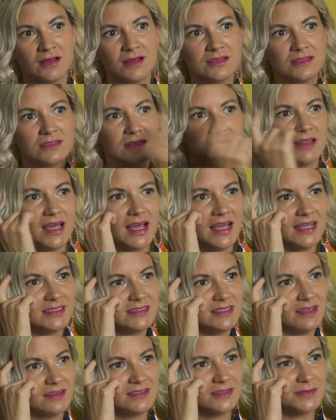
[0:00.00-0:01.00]
So that
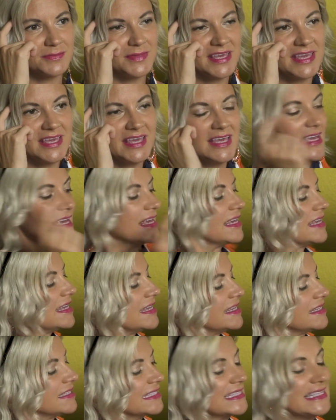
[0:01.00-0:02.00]
tells me
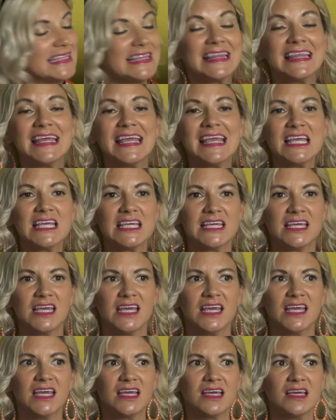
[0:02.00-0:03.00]
he's
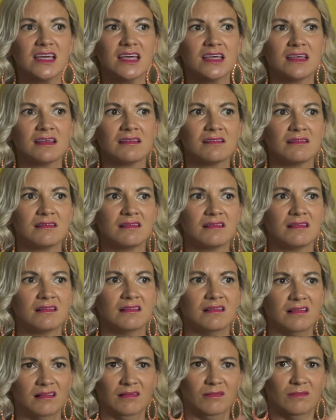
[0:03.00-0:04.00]
thinking,
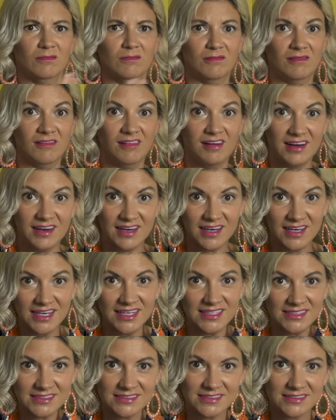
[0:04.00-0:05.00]

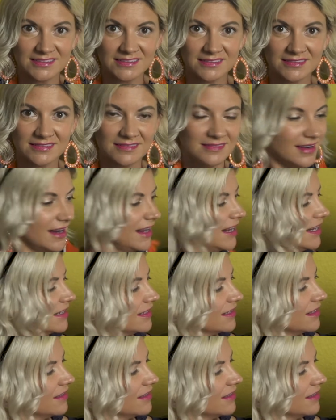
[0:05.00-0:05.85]
what? Right?